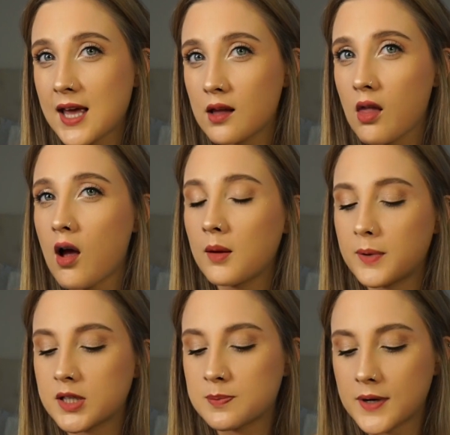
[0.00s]
that long,
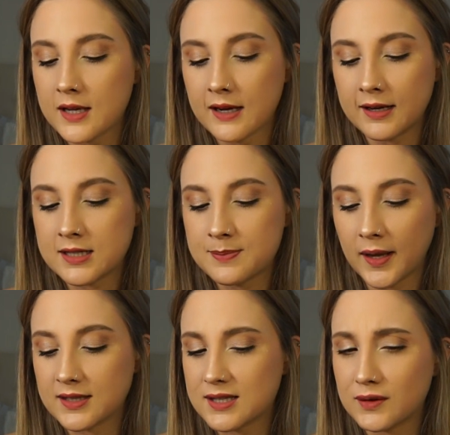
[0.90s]
but it's pretty
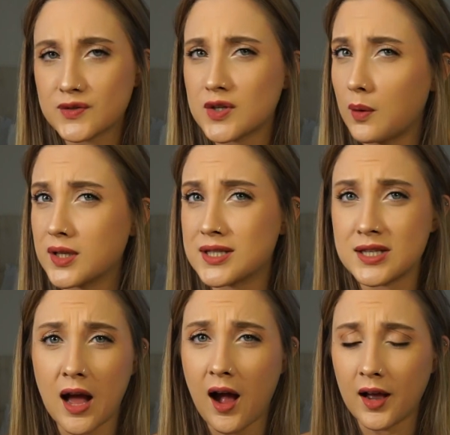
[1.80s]
inexpensive, so it's
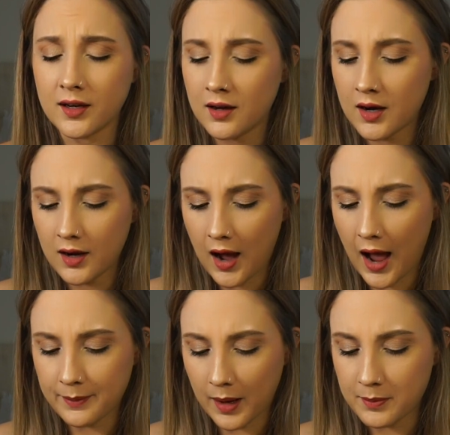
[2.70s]
not,
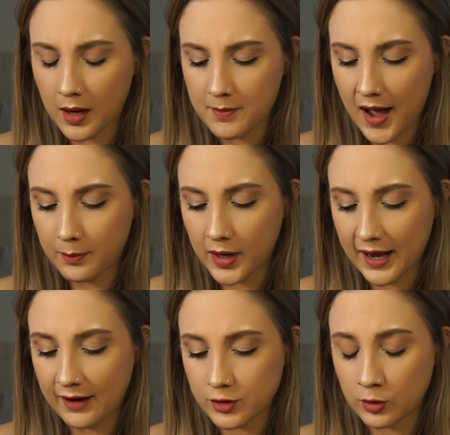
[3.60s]
I'm not mad when
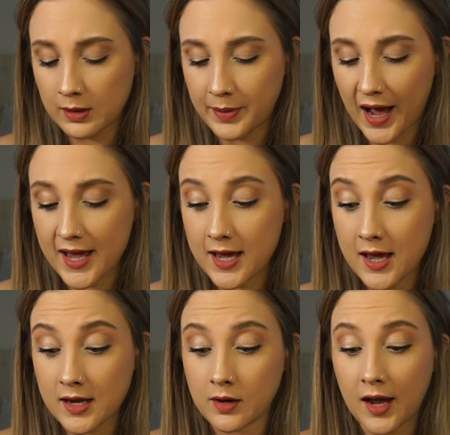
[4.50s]
I have to rebuy
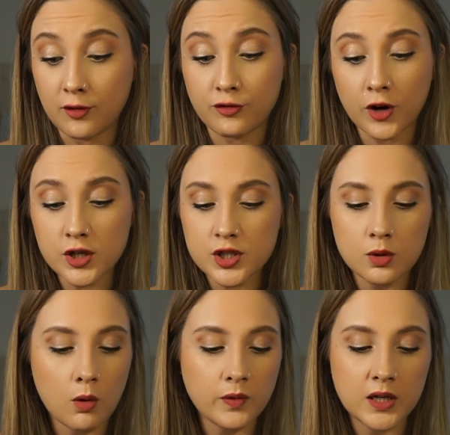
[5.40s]
it. And at first,
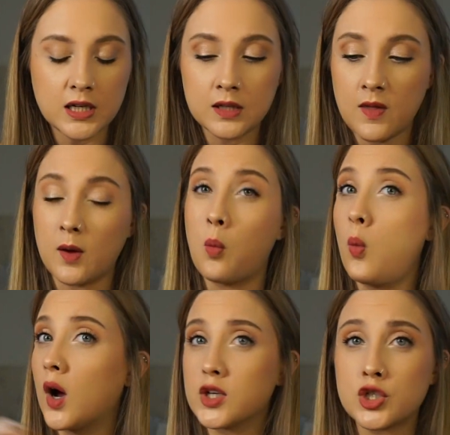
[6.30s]
you only need like
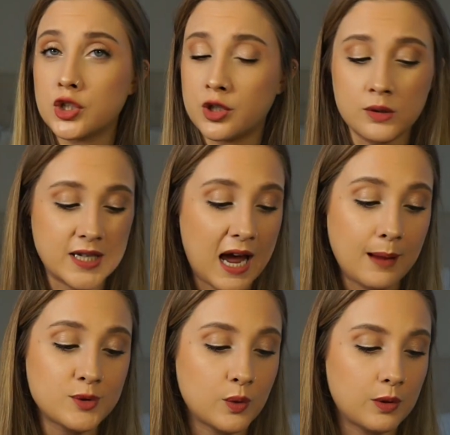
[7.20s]
1 to 2
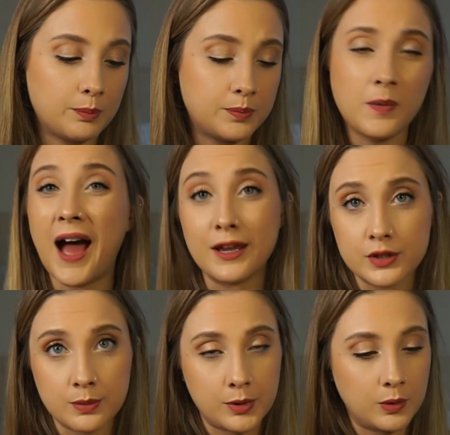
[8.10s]
dabs with I
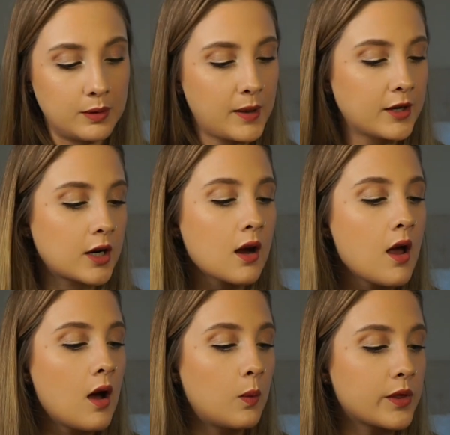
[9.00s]
use a beauty blender,
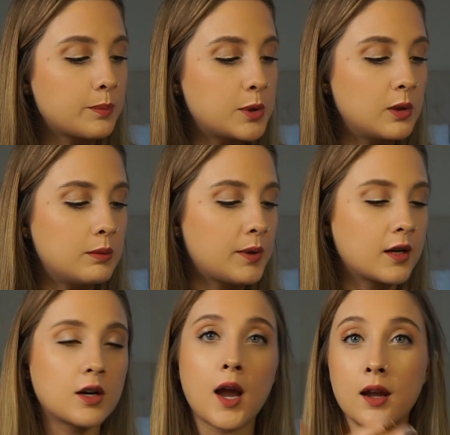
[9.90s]

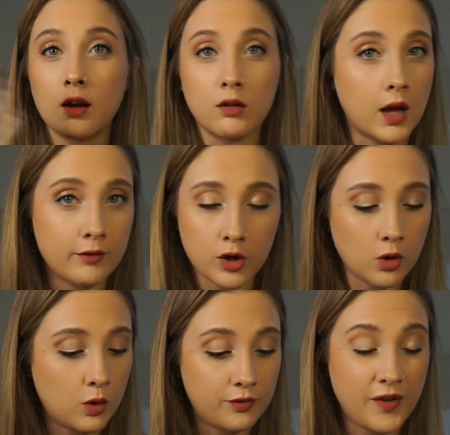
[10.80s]
and it'll cover
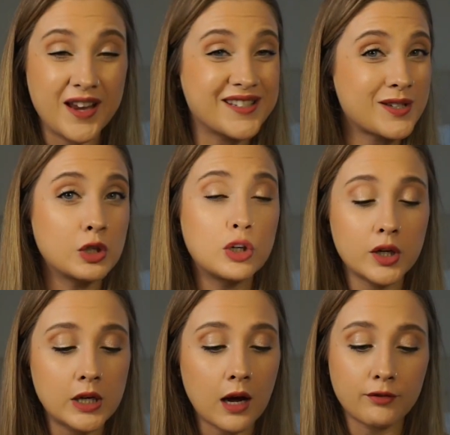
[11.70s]
your whole face.
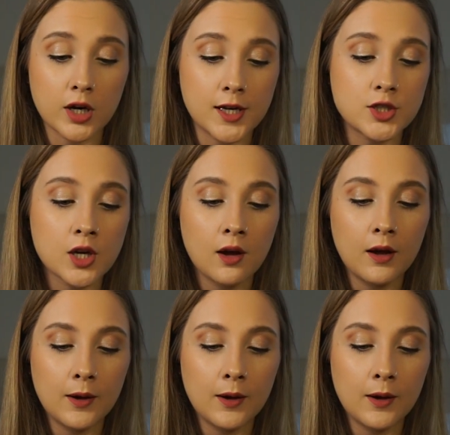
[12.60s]
Good coverage.